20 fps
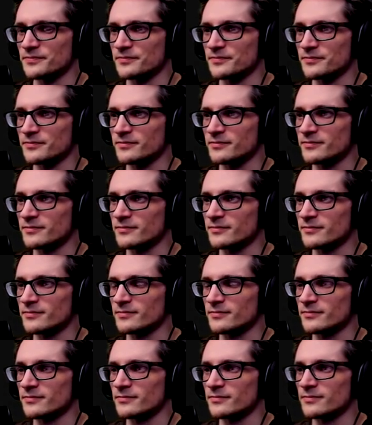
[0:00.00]

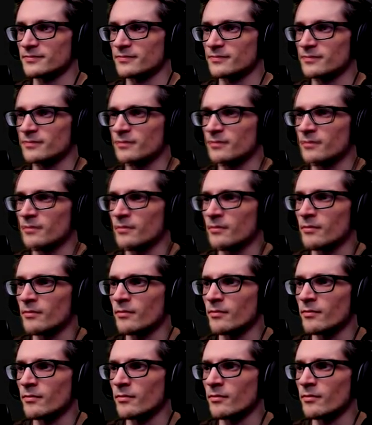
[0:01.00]

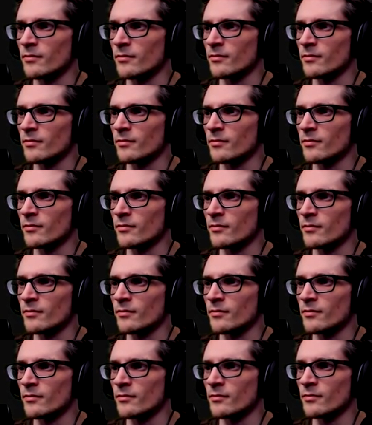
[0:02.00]
Nobody speaks.